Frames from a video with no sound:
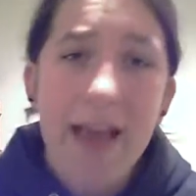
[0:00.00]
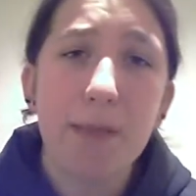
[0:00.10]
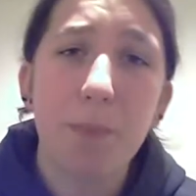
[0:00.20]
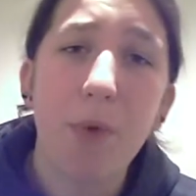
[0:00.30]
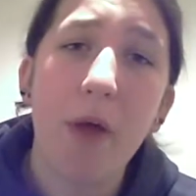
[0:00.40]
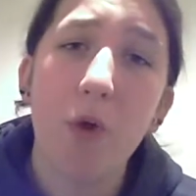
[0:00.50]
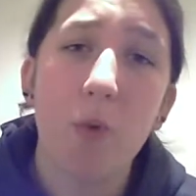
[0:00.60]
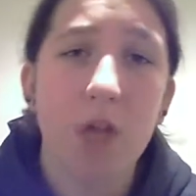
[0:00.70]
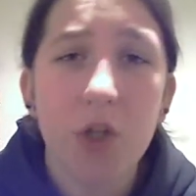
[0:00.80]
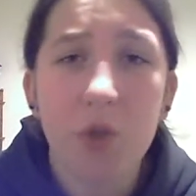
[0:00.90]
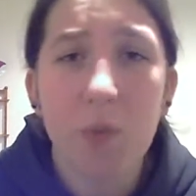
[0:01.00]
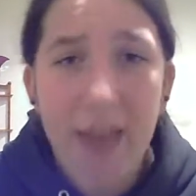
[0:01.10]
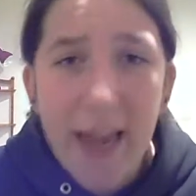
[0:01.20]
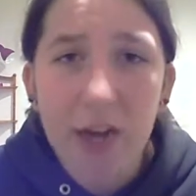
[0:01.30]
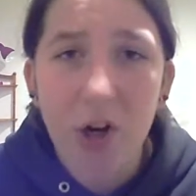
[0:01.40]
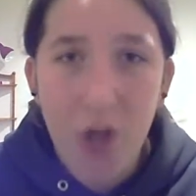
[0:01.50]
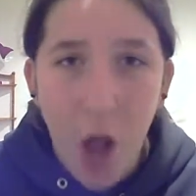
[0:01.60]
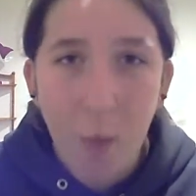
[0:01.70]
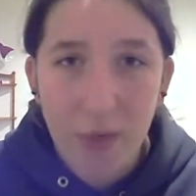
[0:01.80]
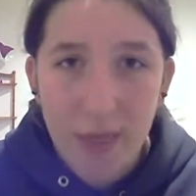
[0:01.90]
His brother was also a tanker
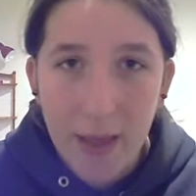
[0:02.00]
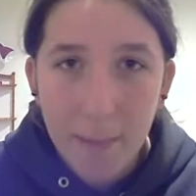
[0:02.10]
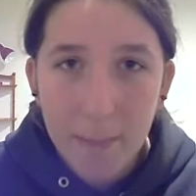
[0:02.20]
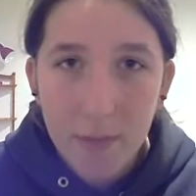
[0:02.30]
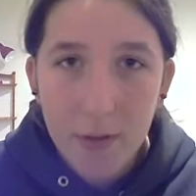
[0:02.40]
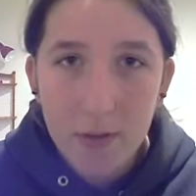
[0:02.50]
in Nam with him.